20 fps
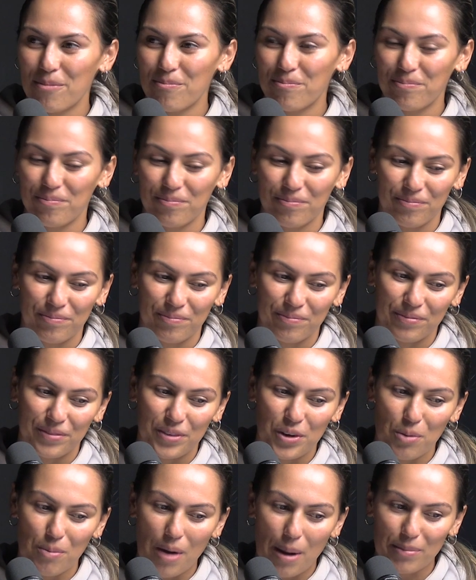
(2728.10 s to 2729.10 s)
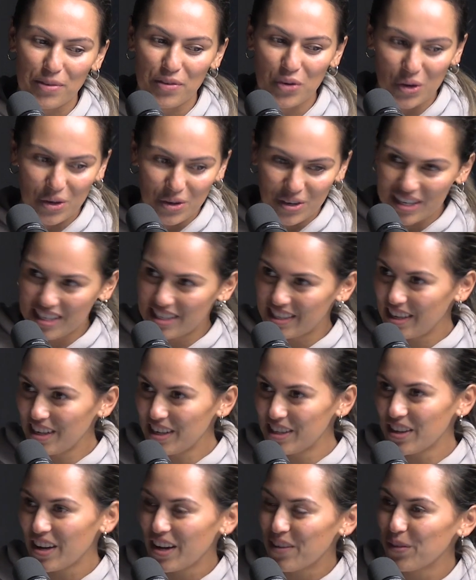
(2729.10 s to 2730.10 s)
Yep. Um, Your mom, You've got a good
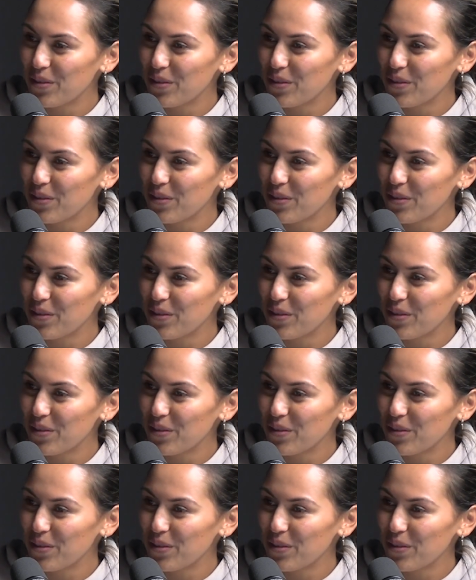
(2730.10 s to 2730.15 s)
excuse.